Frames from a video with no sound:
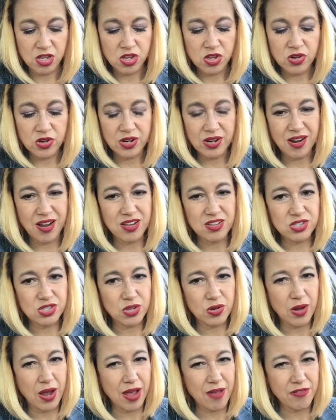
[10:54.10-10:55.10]
You could
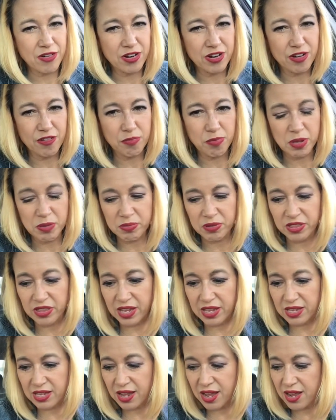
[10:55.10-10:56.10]
also, I've heard of people
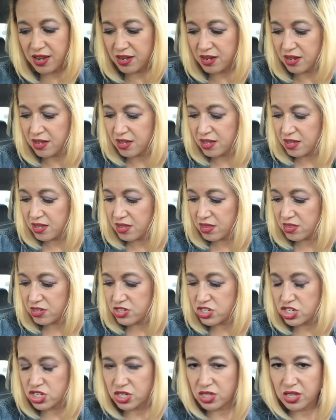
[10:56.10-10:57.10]
that get the
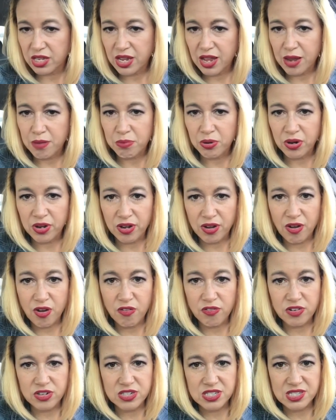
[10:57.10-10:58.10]
chili and put it
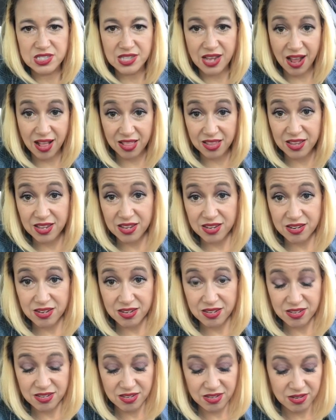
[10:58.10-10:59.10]
over salad.